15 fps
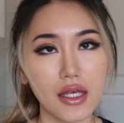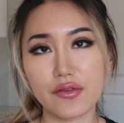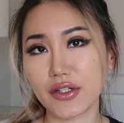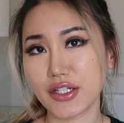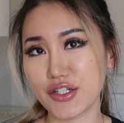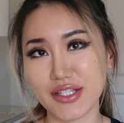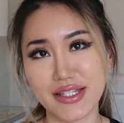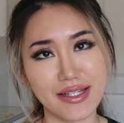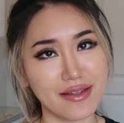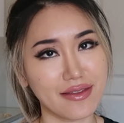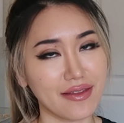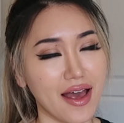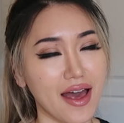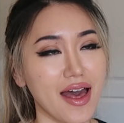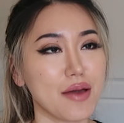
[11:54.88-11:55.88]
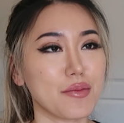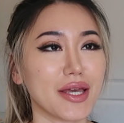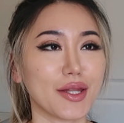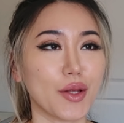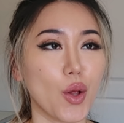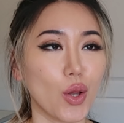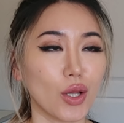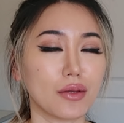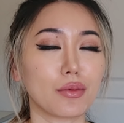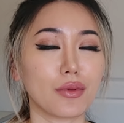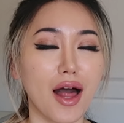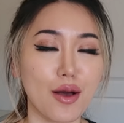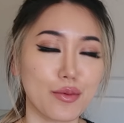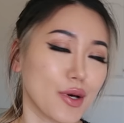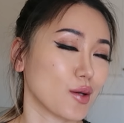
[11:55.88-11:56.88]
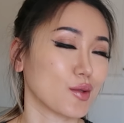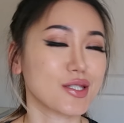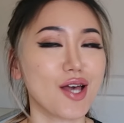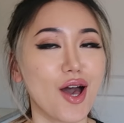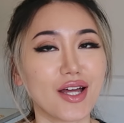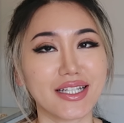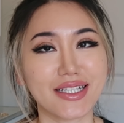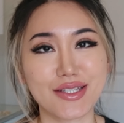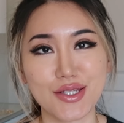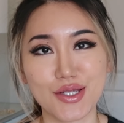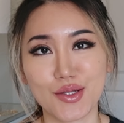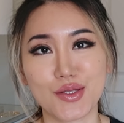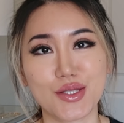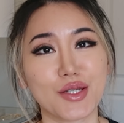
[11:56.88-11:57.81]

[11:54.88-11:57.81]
If you're interested in that, I made a whole blog post on it too,